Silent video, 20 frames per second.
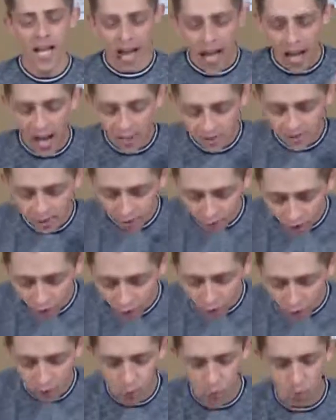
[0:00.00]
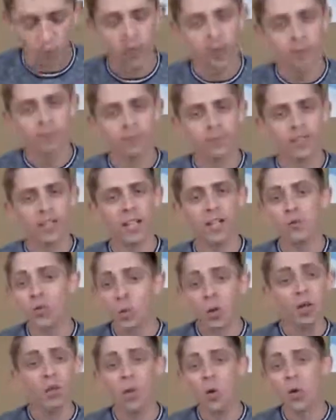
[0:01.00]
And therefore, if
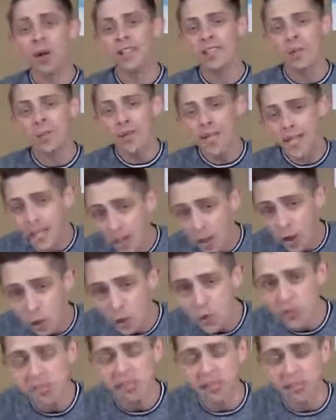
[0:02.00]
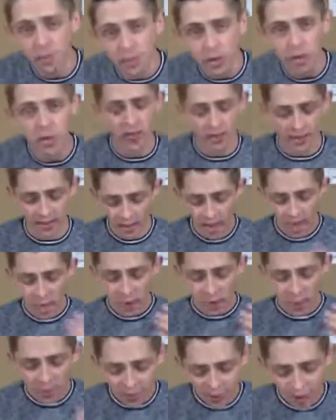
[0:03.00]
we're going to be an inclusive community,
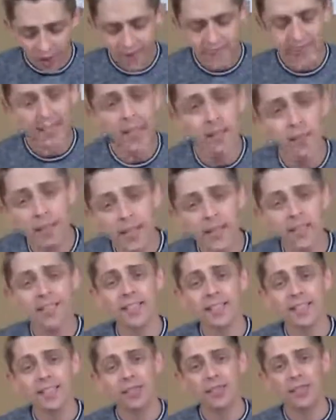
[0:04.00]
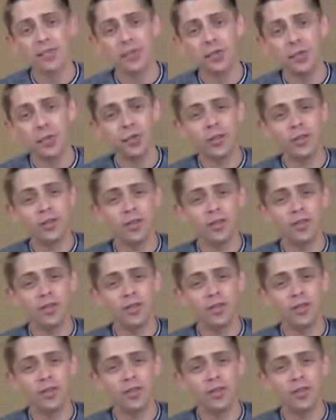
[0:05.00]
we've got to commit to